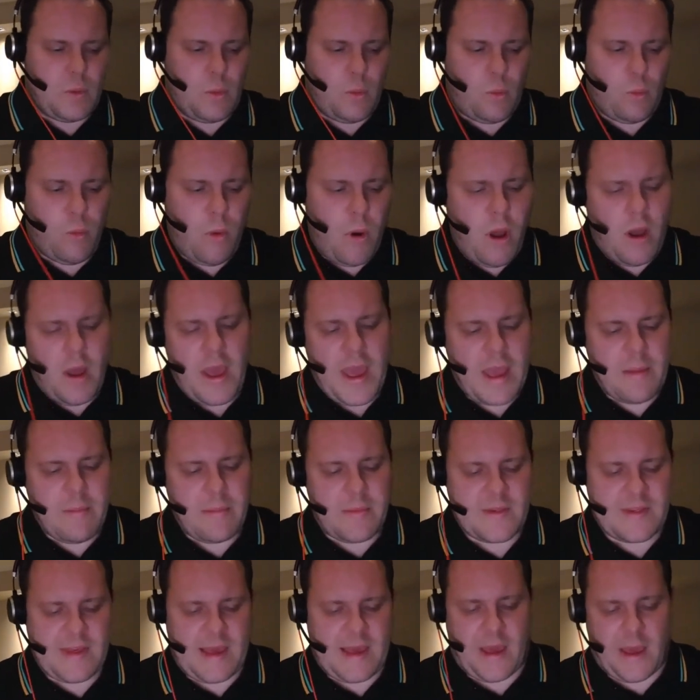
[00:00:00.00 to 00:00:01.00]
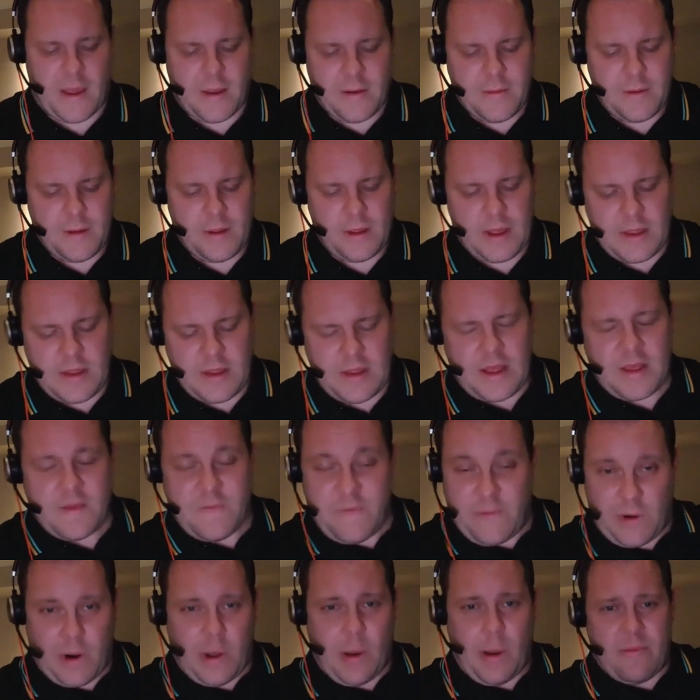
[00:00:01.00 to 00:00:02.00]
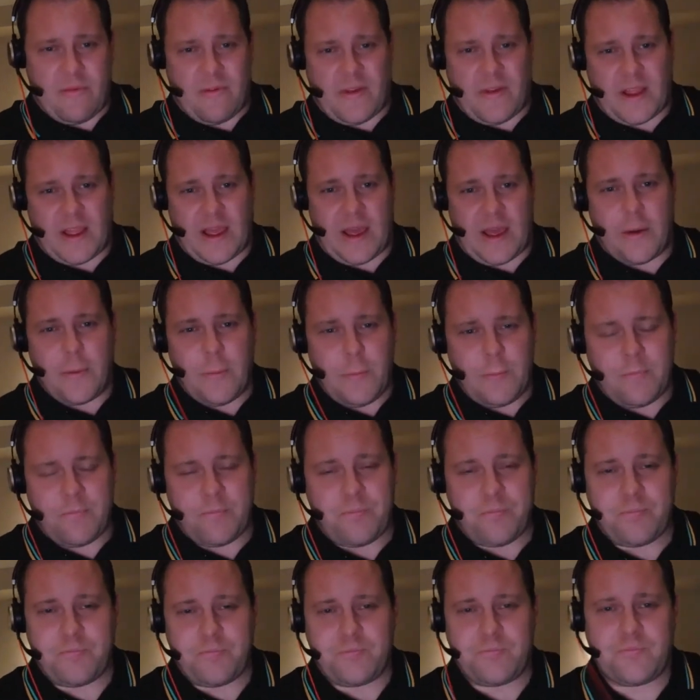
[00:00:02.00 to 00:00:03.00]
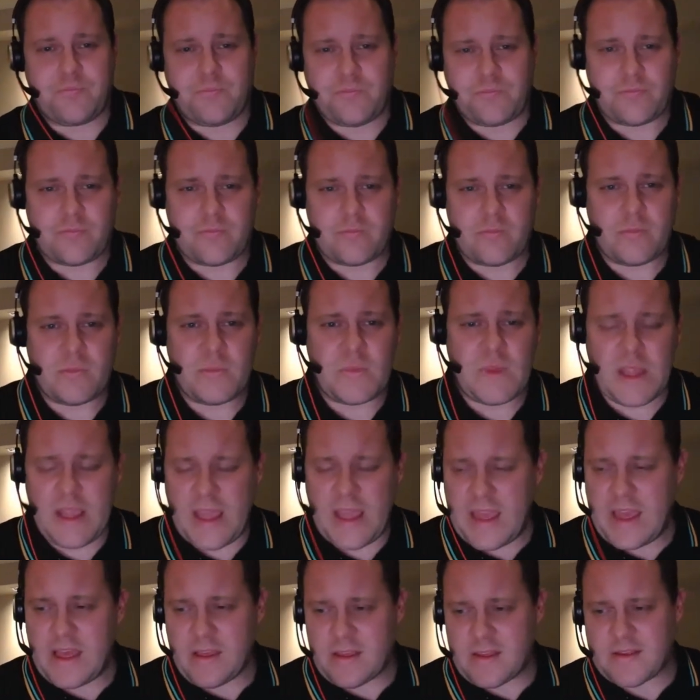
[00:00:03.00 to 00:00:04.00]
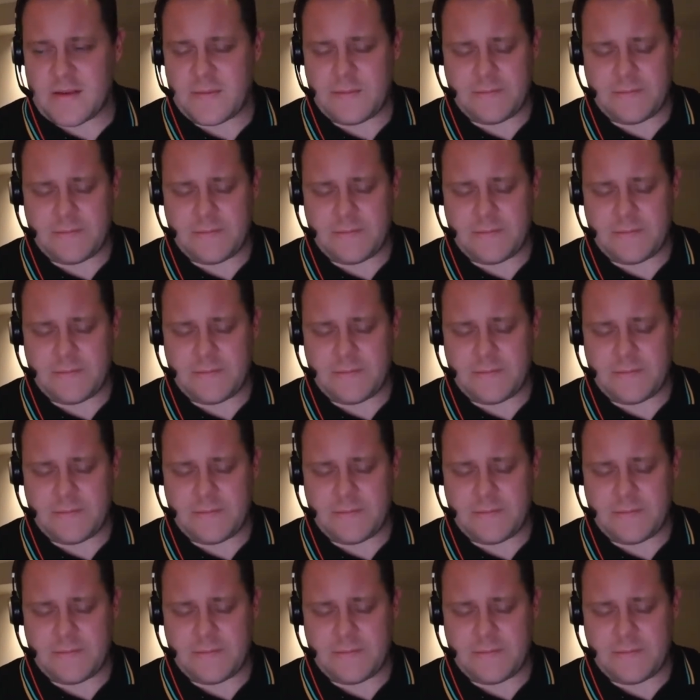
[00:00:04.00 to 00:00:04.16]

what I am saying in this follow-up video is,